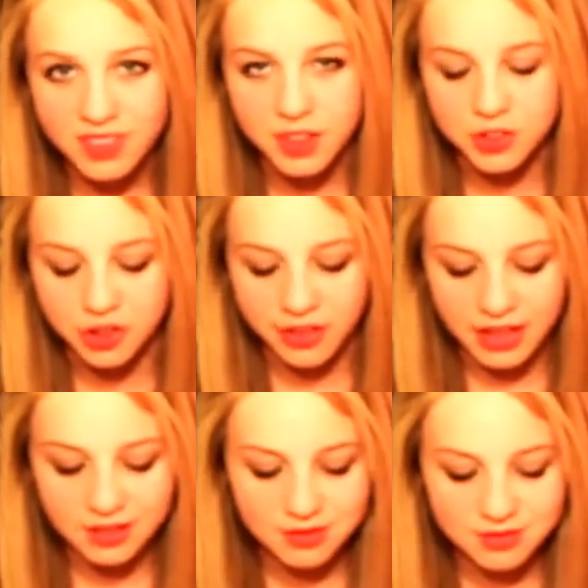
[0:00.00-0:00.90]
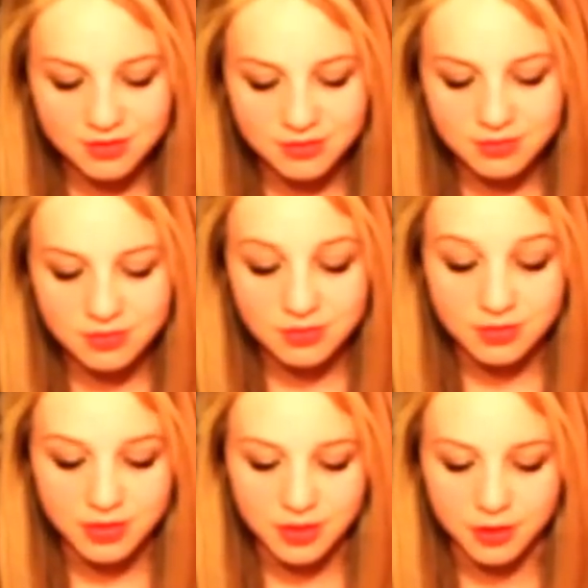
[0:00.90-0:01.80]
You enjoy that?
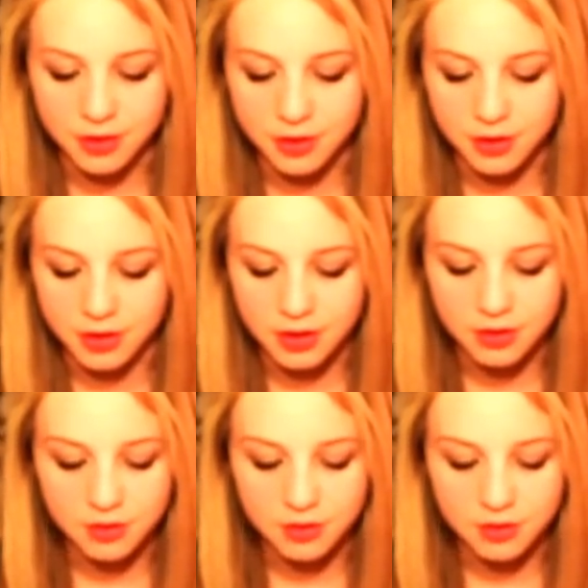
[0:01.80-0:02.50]
You know you did.